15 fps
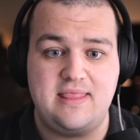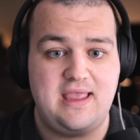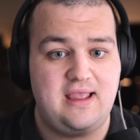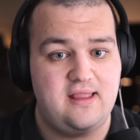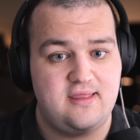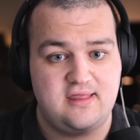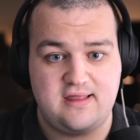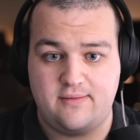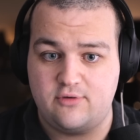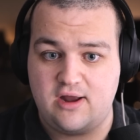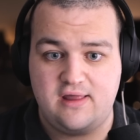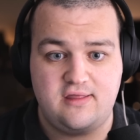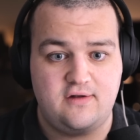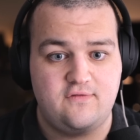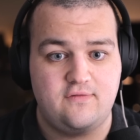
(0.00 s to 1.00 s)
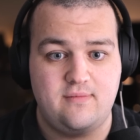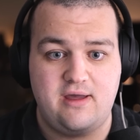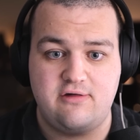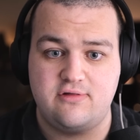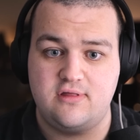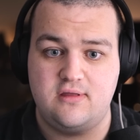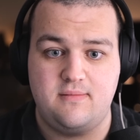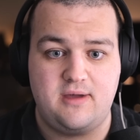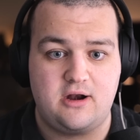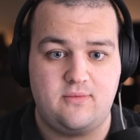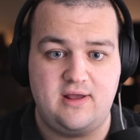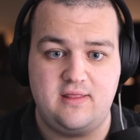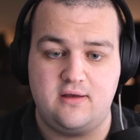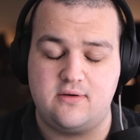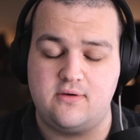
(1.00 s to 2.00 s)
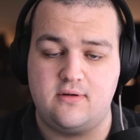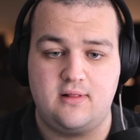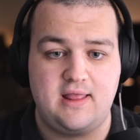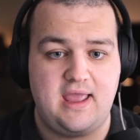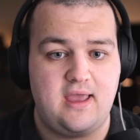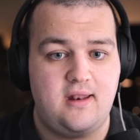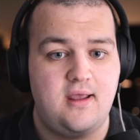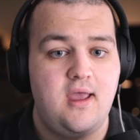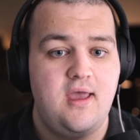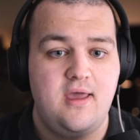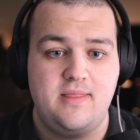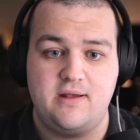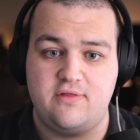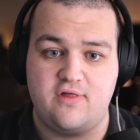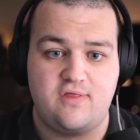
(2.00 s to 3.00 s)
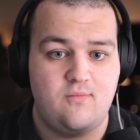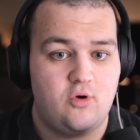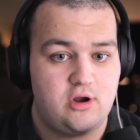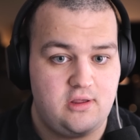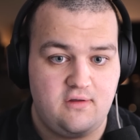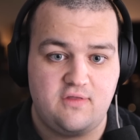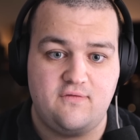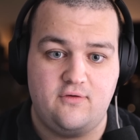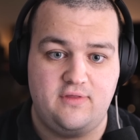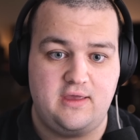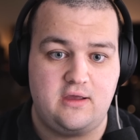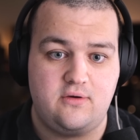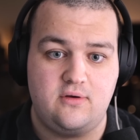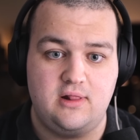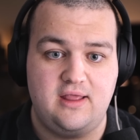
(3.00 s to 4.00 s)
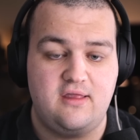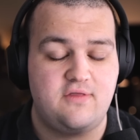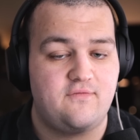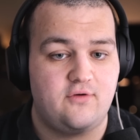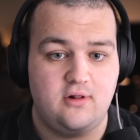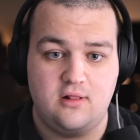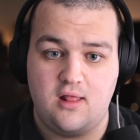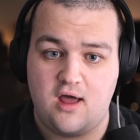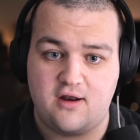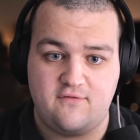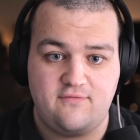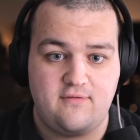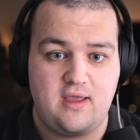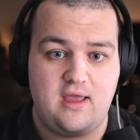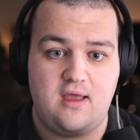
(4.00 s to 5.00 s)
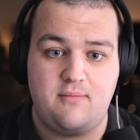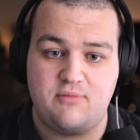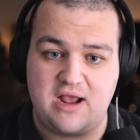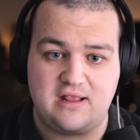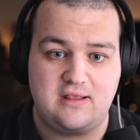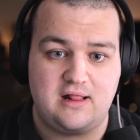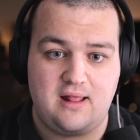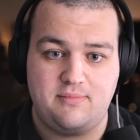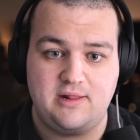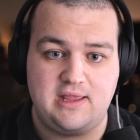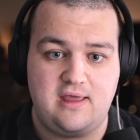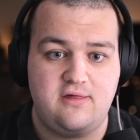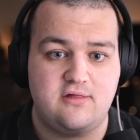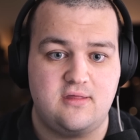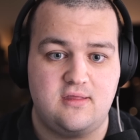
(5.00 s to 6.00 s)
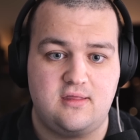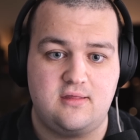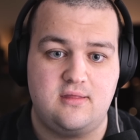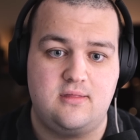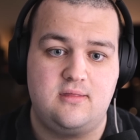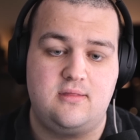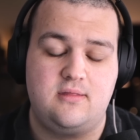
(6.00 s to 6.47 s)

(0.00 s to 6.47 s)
They can summarize information in a better way than Google can. They're just more useful than Google is for a lot of uh, practical applications.